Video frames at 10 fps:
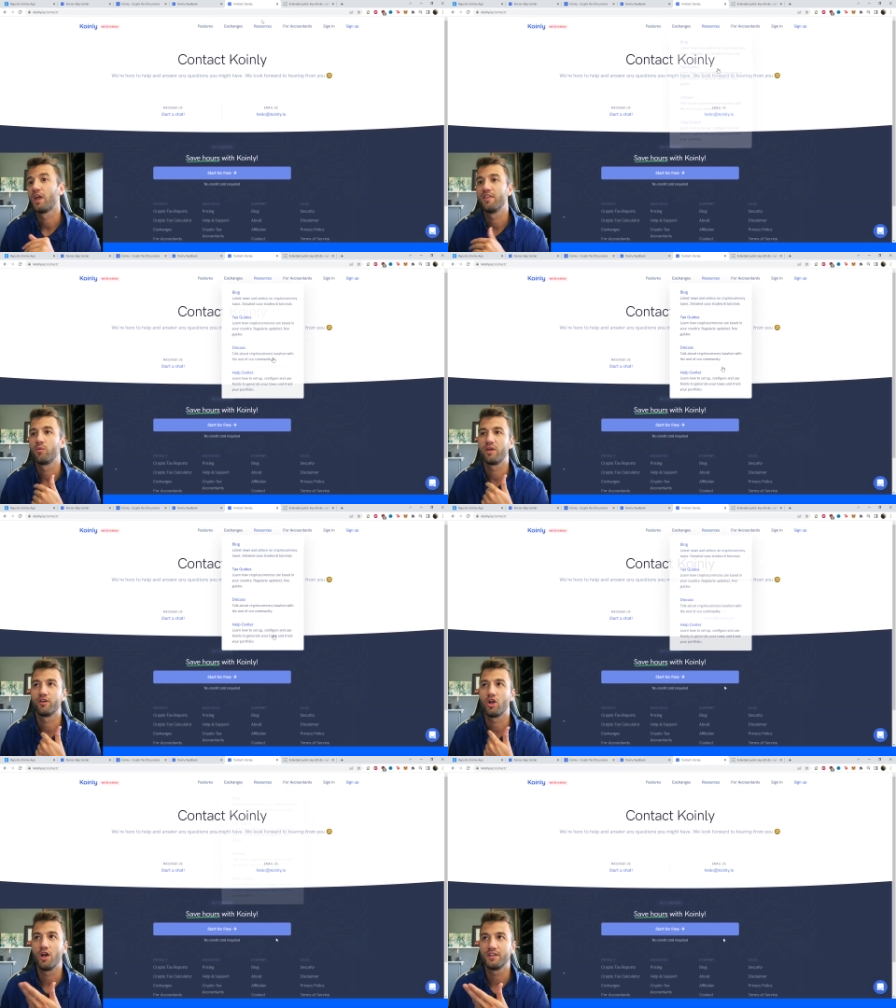And then we
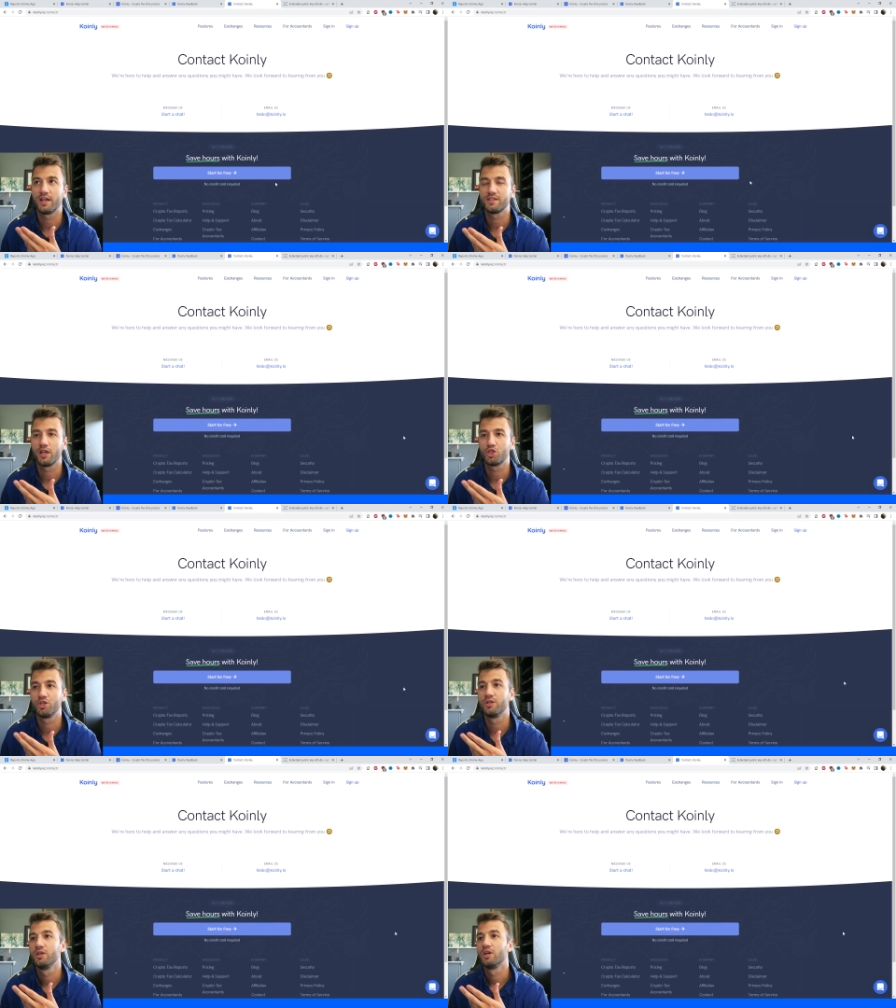have a contact
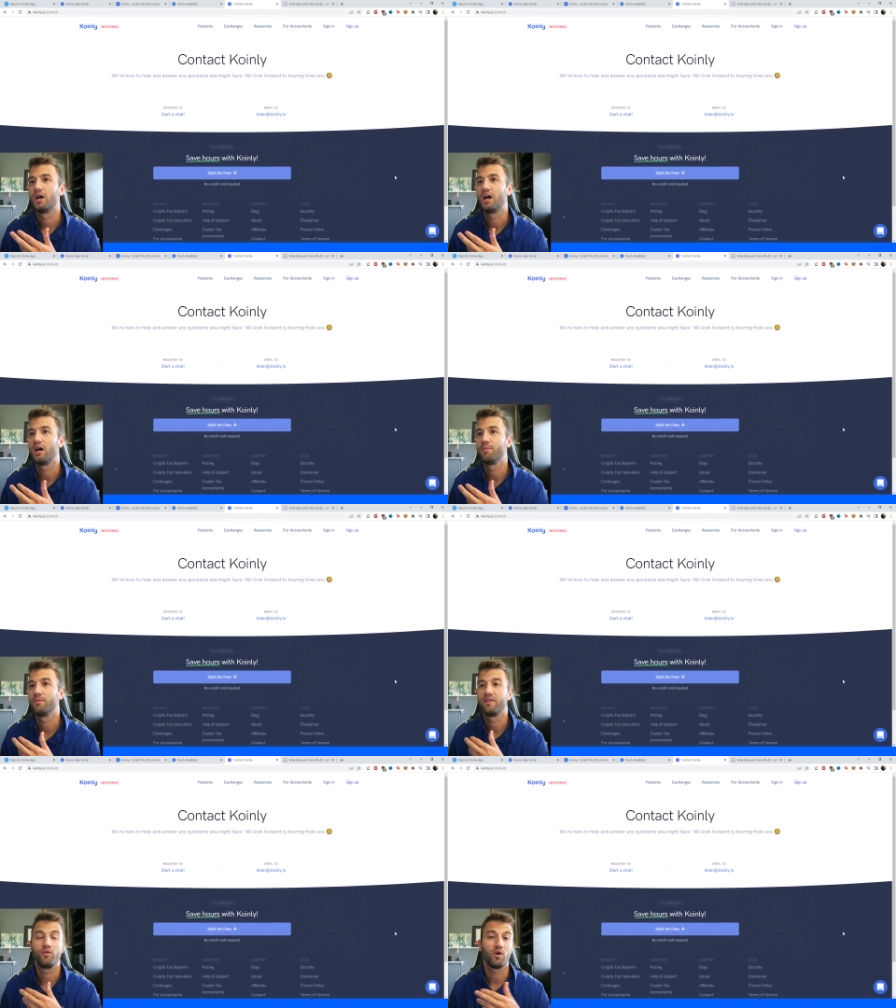section.
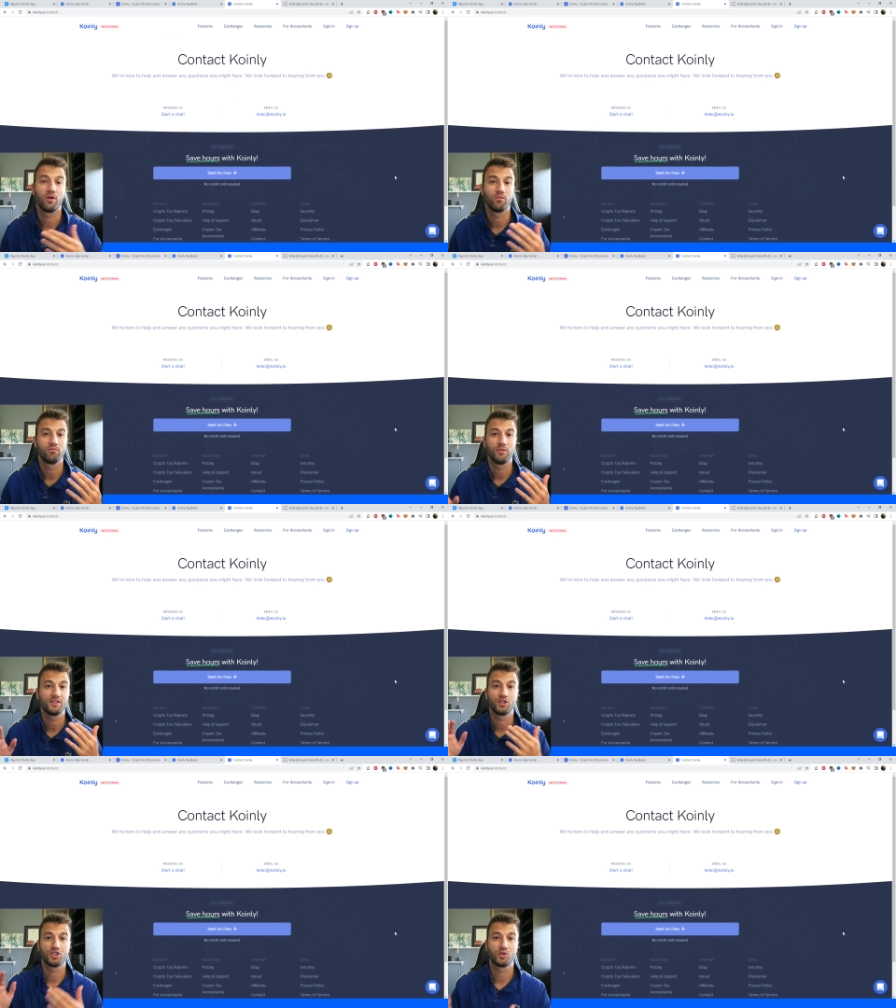Um, if you want to
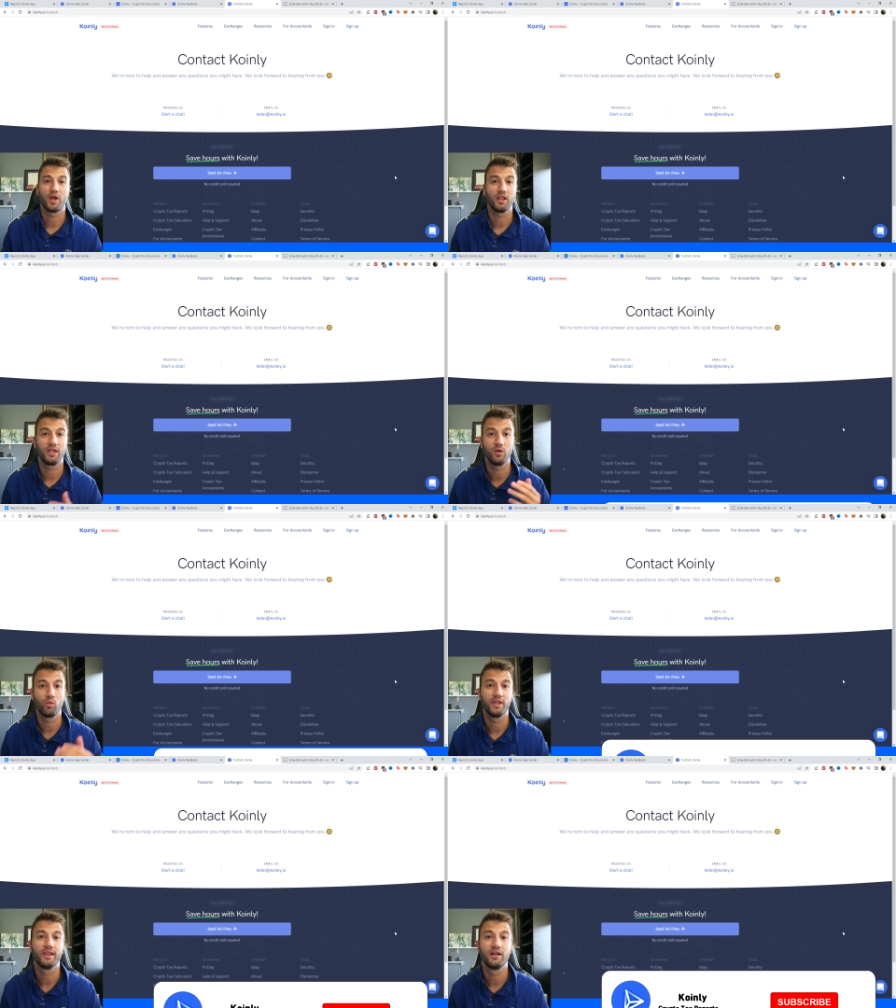message us directly,
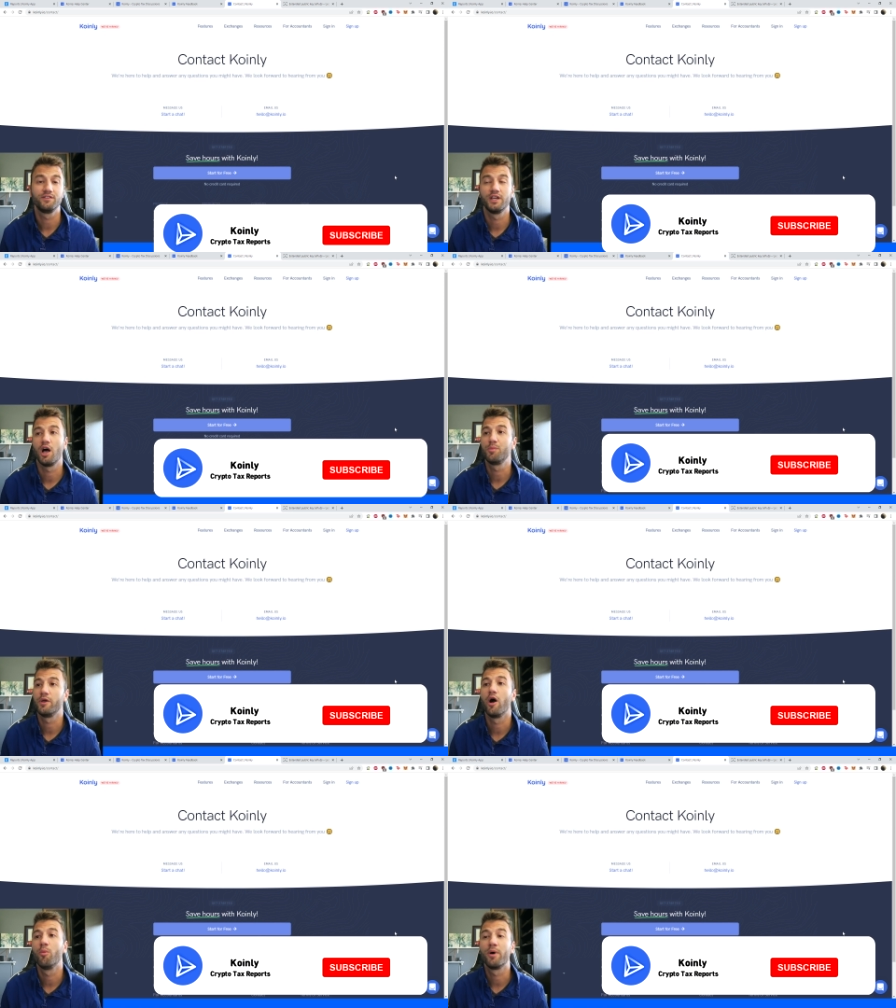we'd love to help
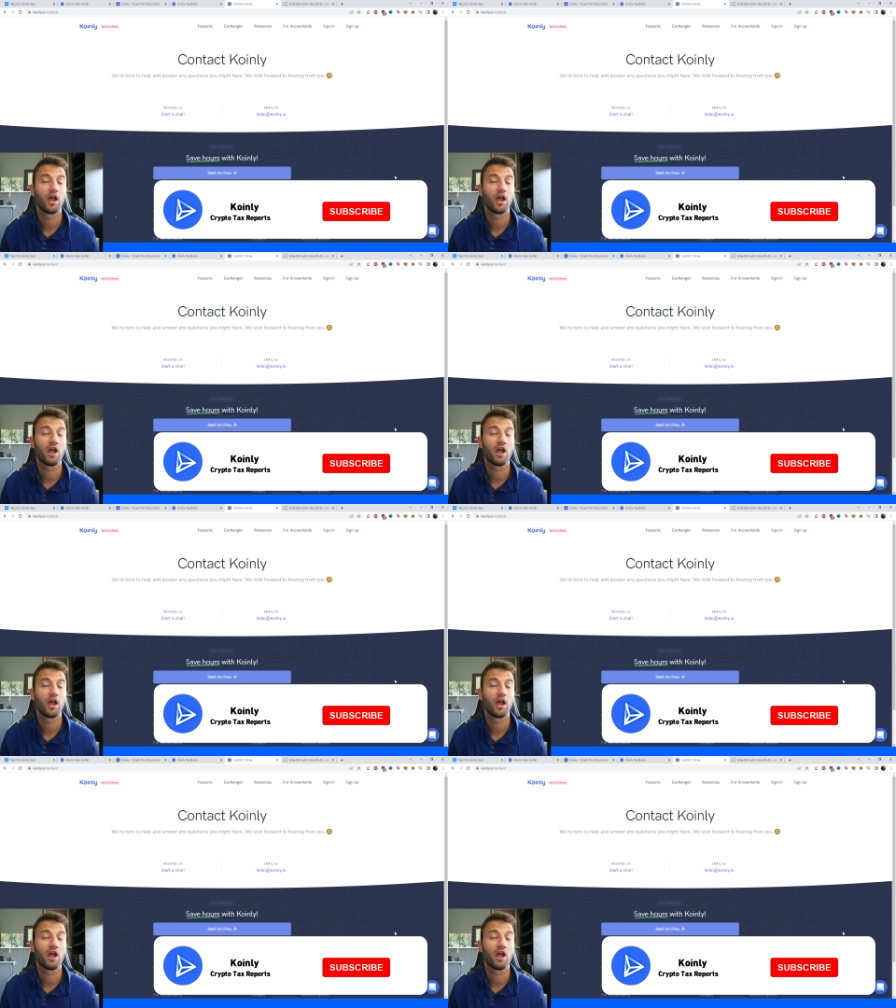you out.